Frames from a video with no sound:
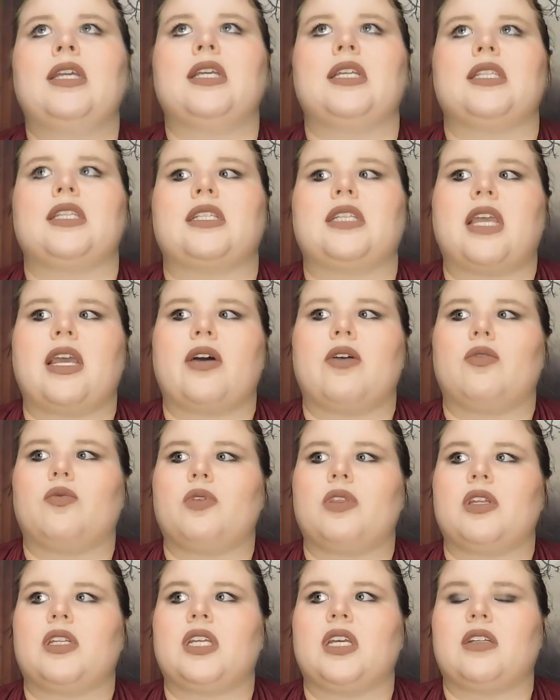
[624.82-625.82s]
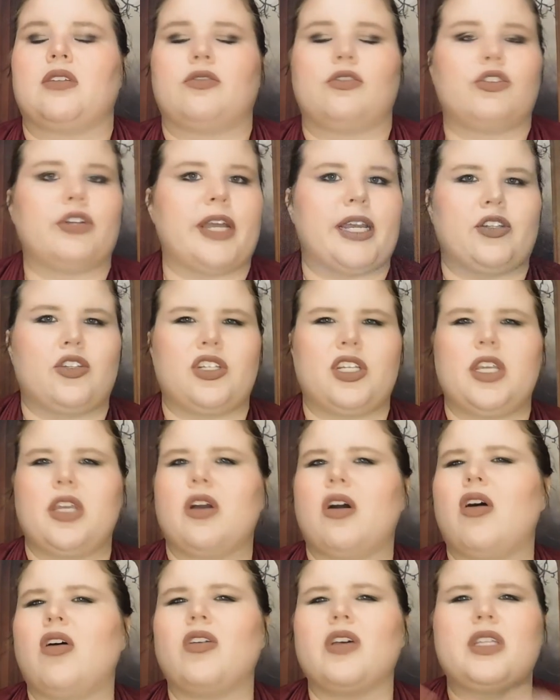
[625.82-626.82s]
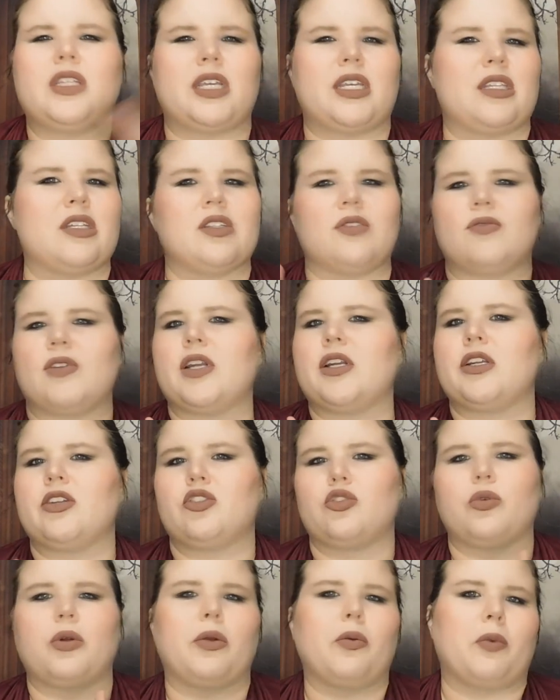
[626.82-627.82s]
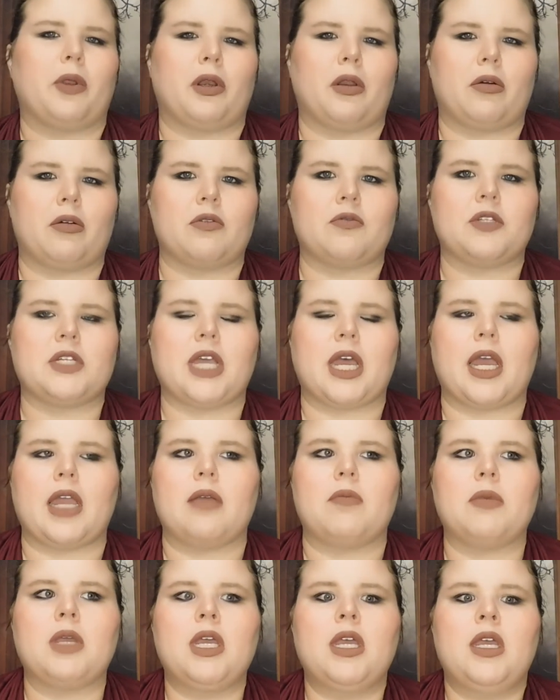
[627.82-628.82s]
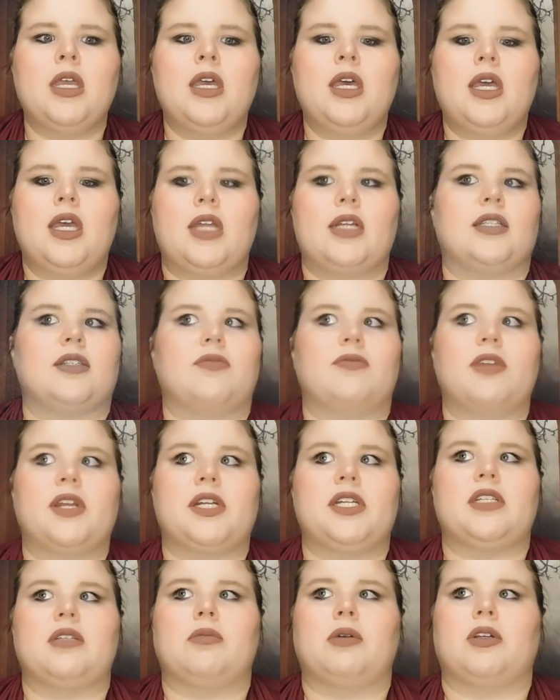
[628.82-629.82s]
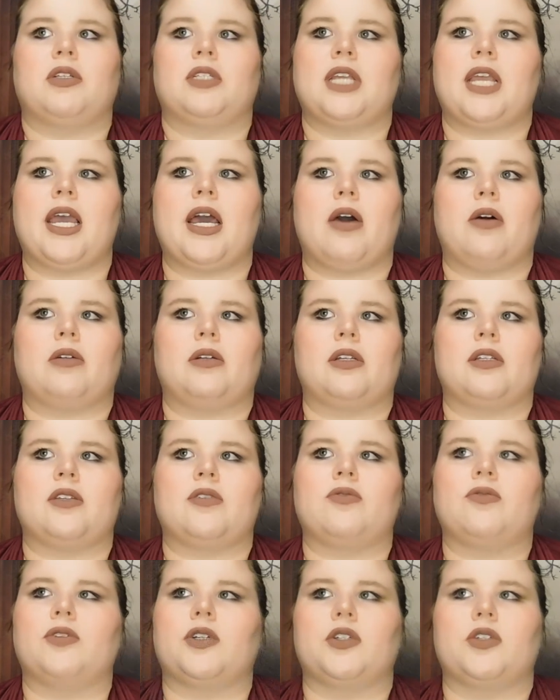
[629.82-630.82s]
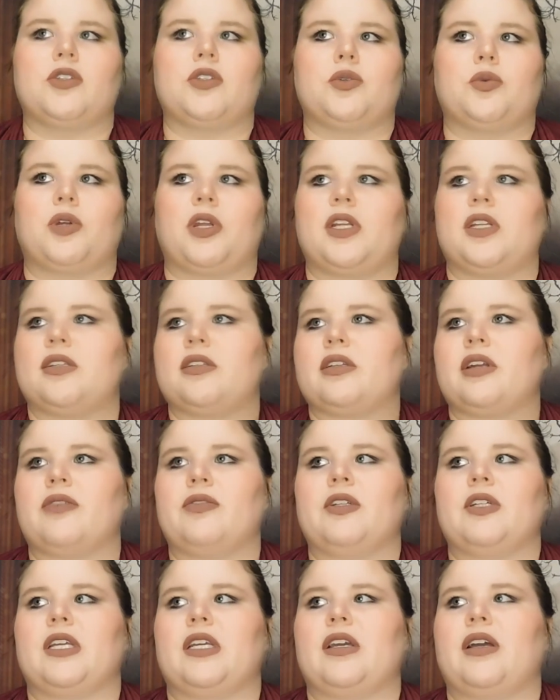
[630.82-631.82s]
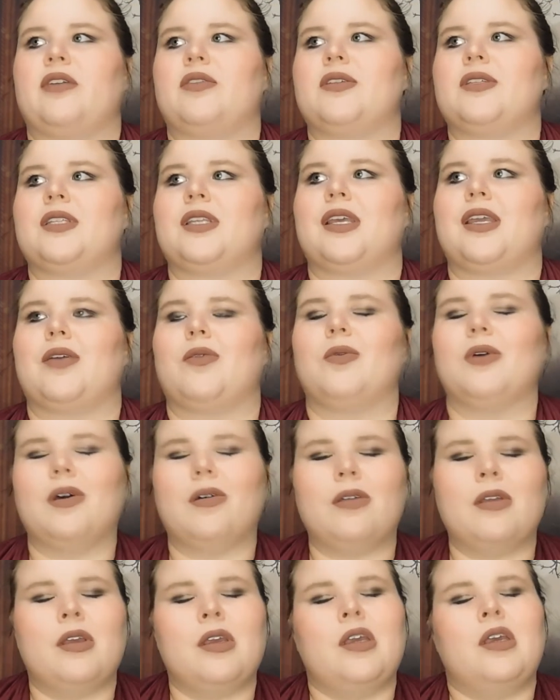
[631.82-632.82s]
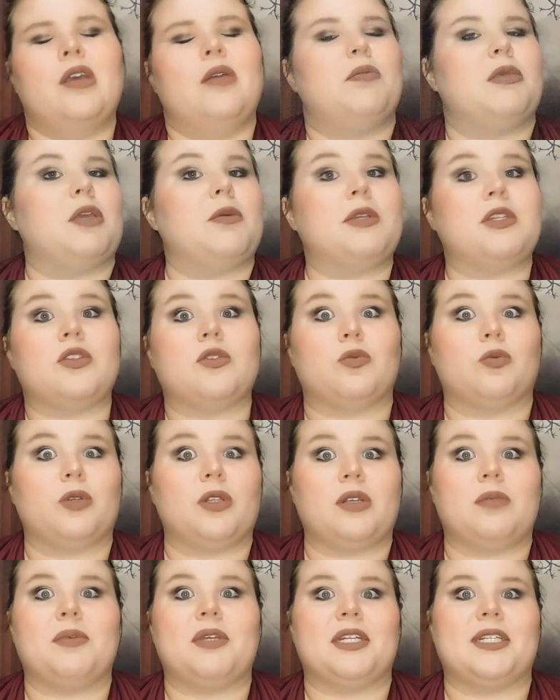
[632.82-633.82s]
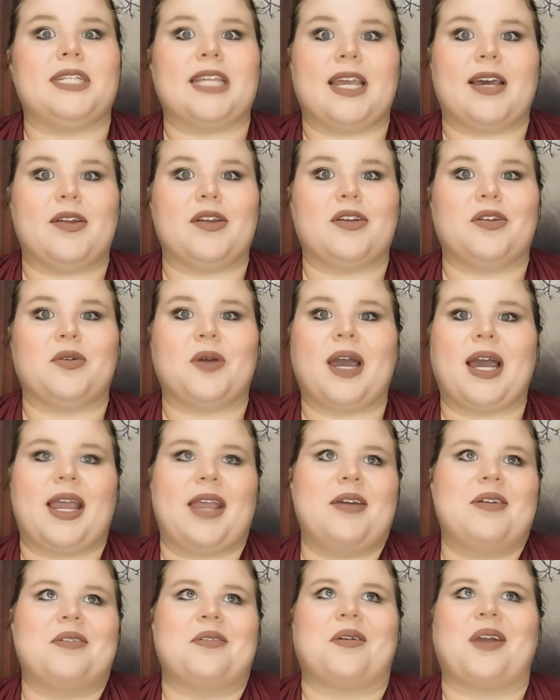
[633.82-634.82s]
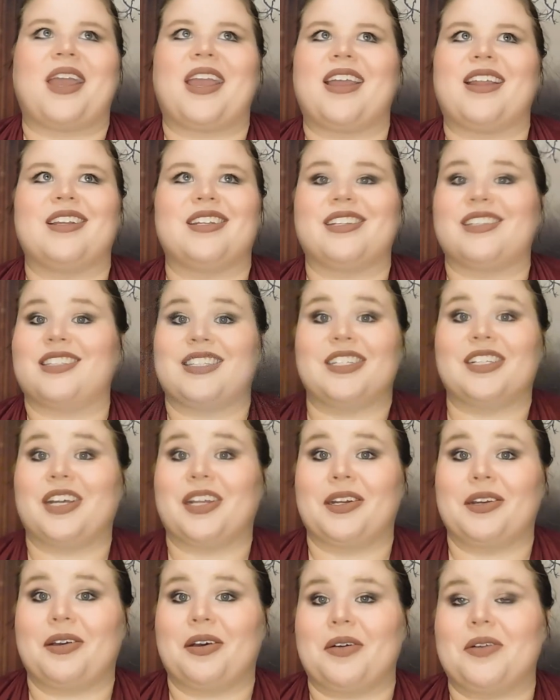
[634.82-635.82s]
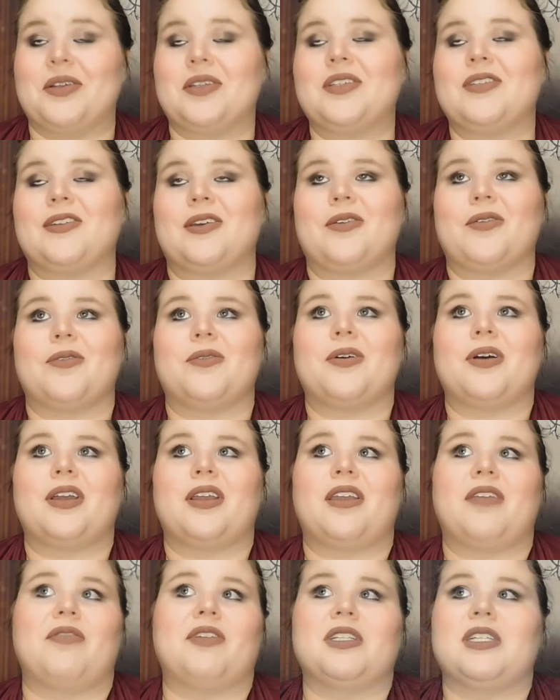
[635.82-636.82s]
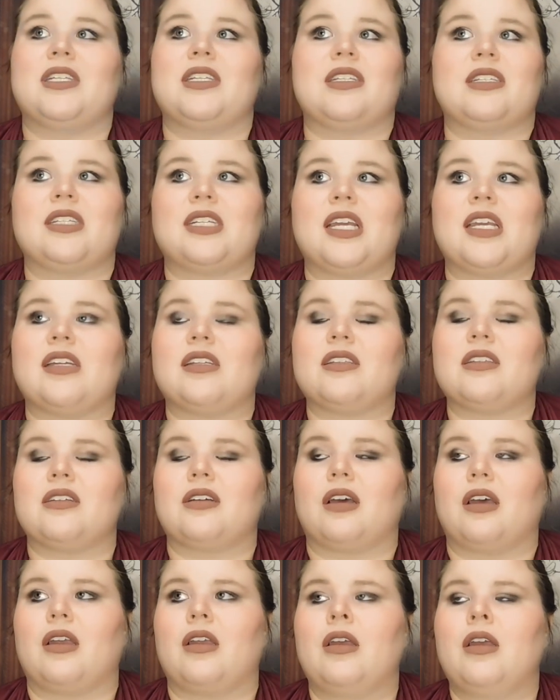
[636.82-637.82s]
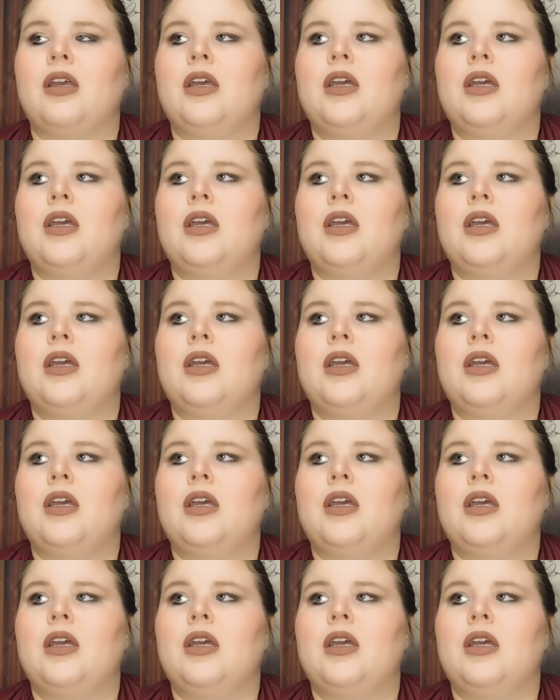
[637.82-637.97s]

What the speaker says: it's a town with a ton of tragedy, all in like this very short window of time. And it's a very small town, because at first when I discovered it, I was like, well, maybe it's a really big town in Ohio, and it's not at all. So even to this day, it's not.